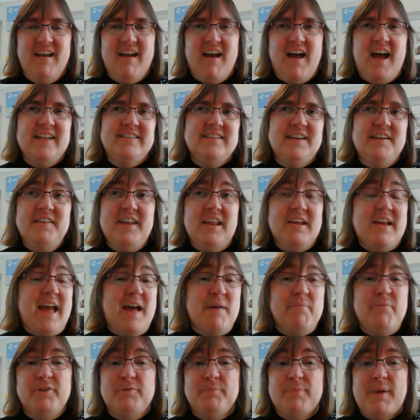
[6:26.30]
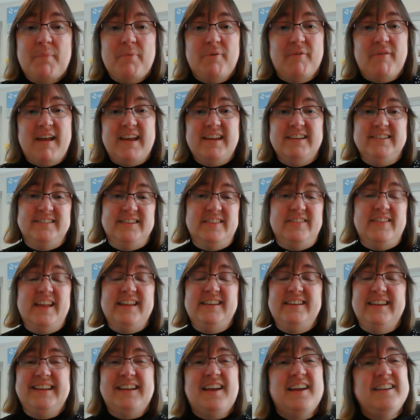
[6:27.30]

I don't know how much preparation they did.